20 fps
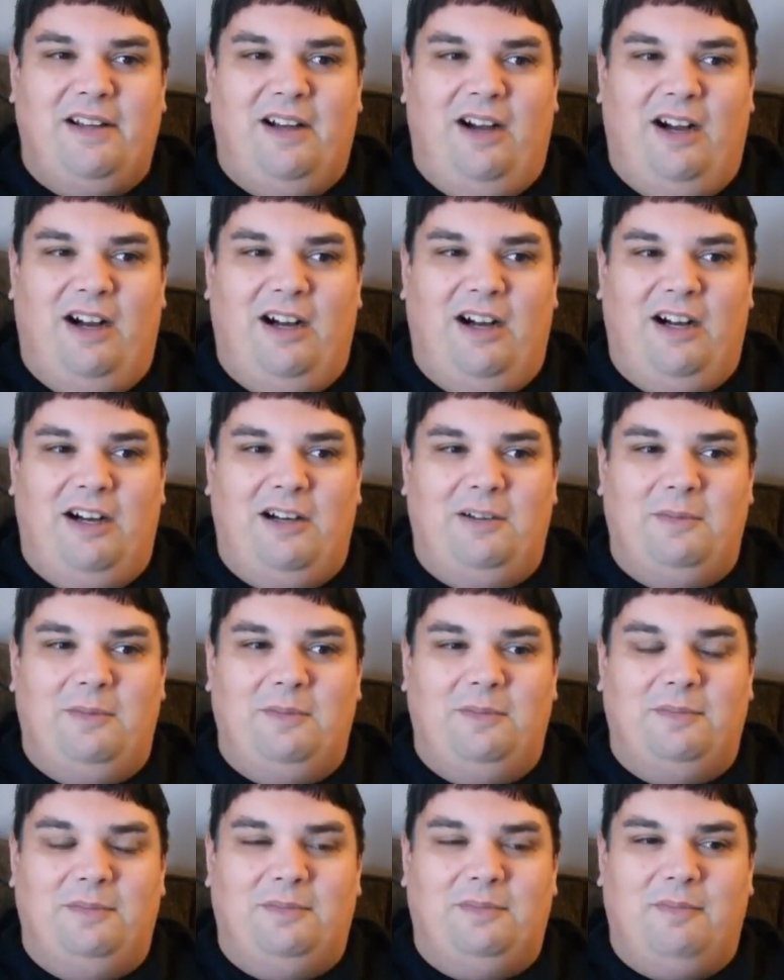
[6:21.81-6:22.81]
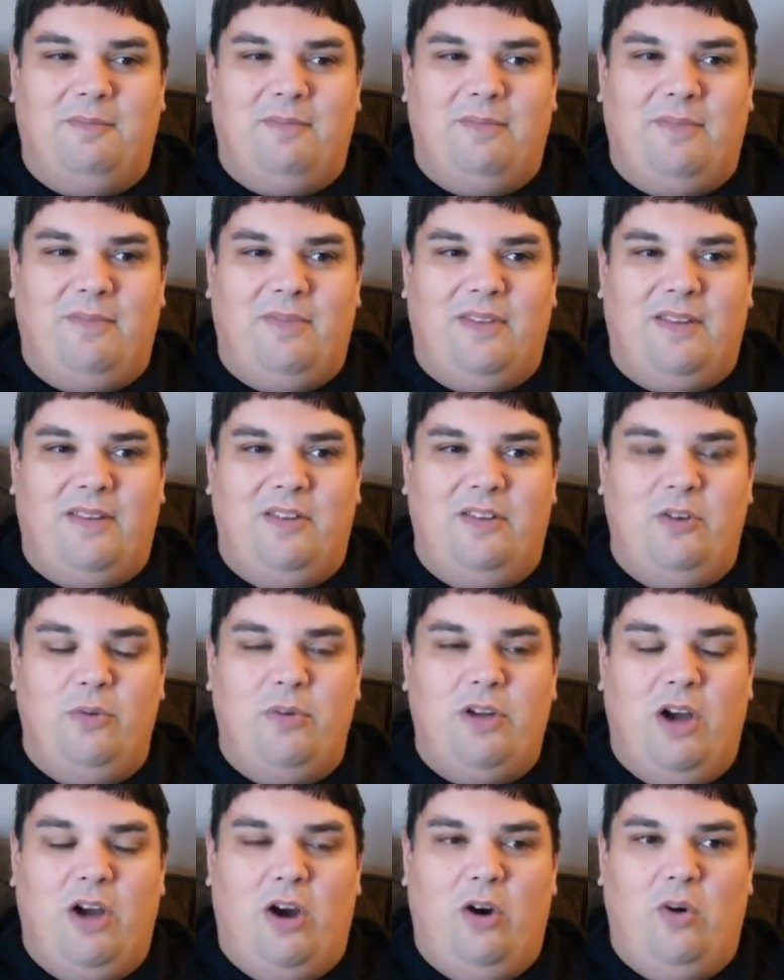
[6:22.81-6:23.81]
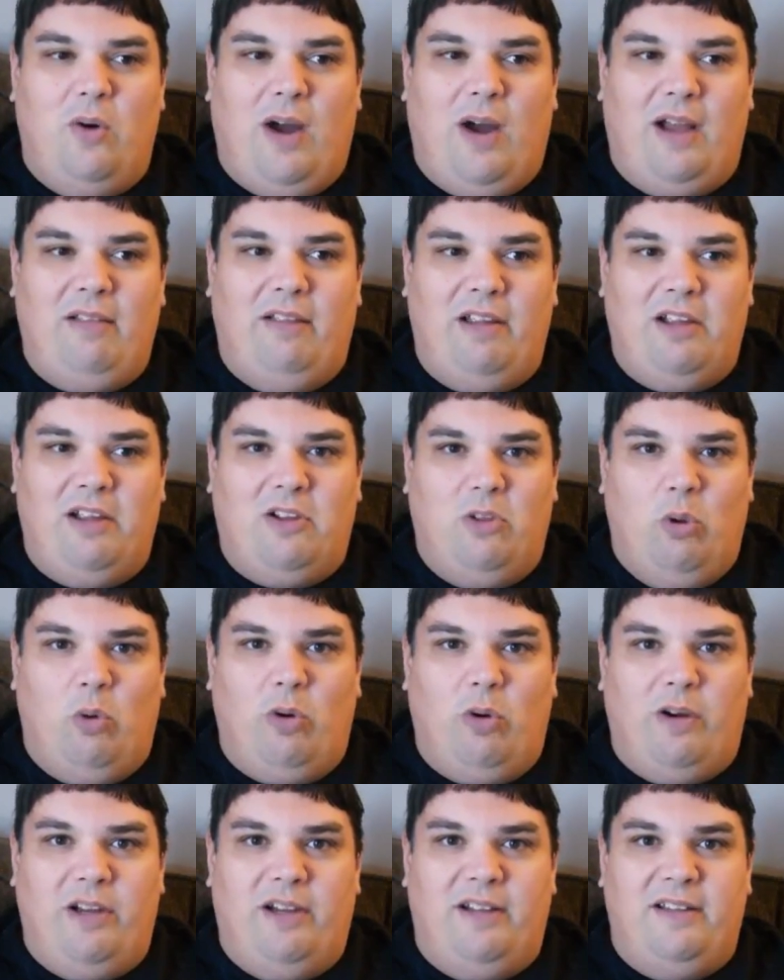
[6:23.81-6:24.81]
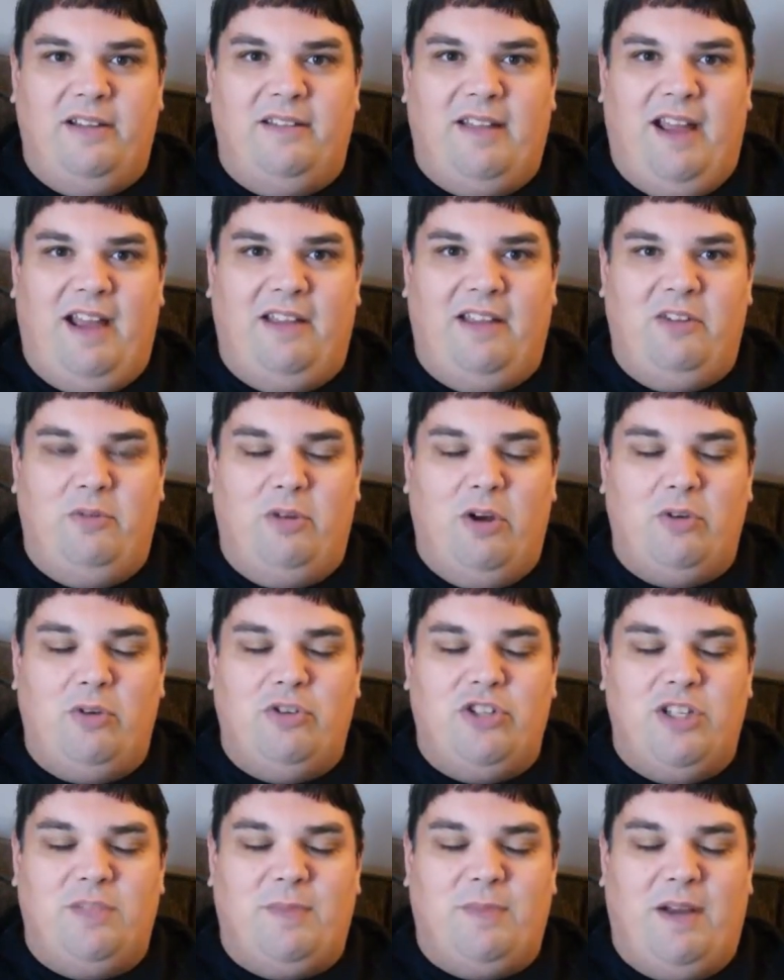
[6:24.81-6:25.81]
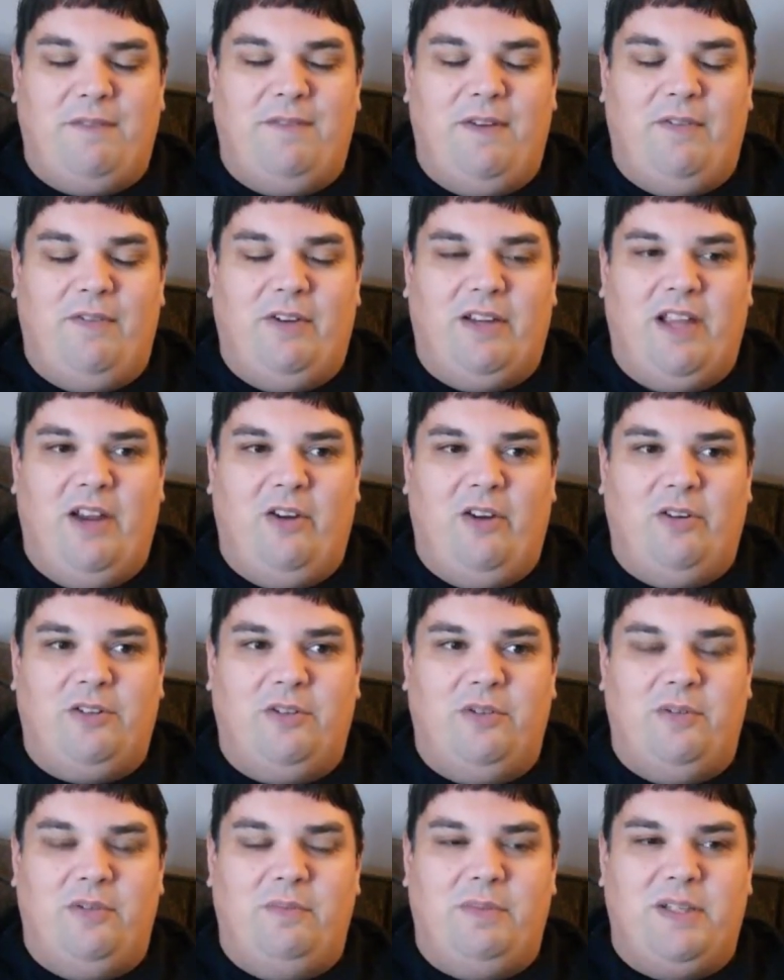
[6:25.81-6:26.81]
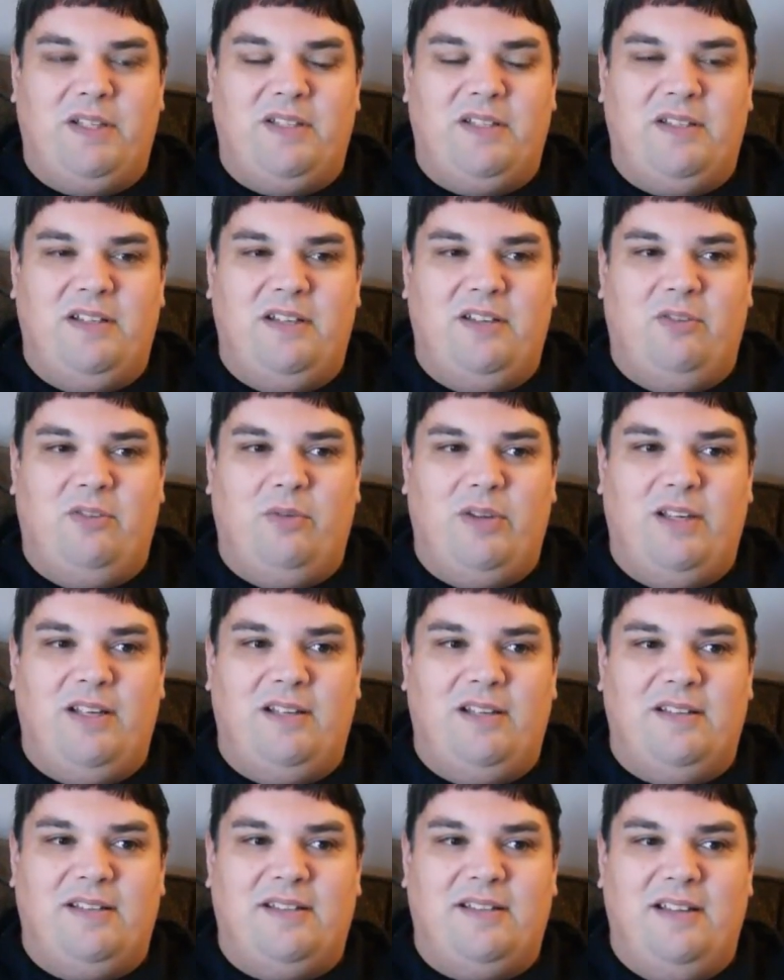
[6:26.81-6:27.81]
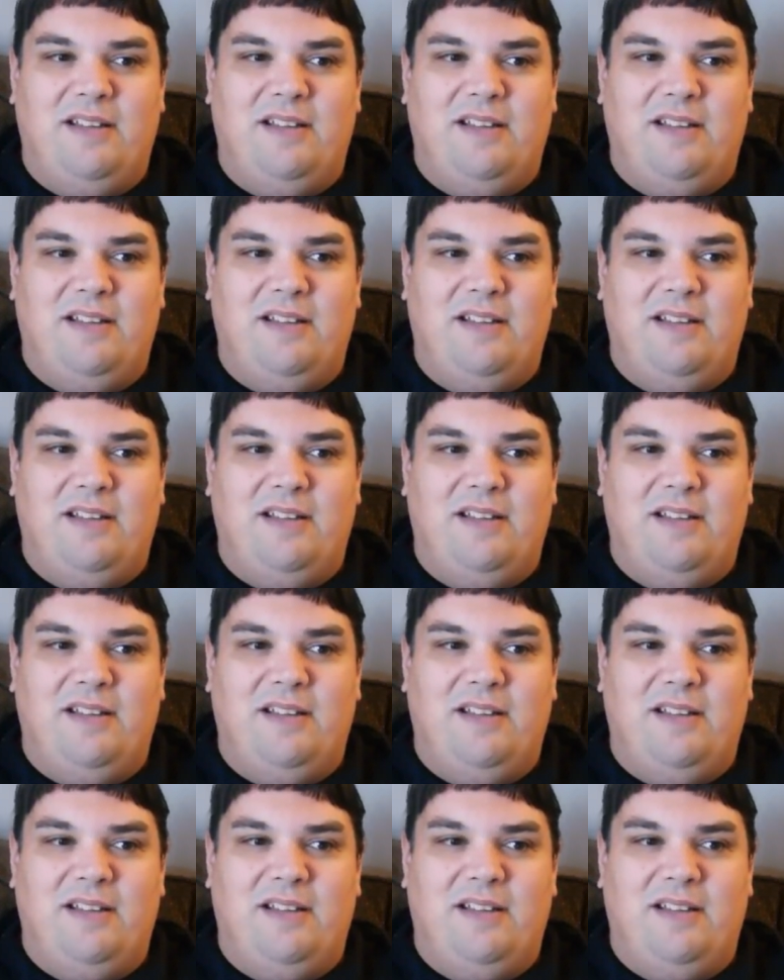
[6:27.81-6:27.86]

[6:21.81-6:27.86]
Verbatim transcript: Um, you know I like Gloria in that. You know she's my favorite character in Big City Greens.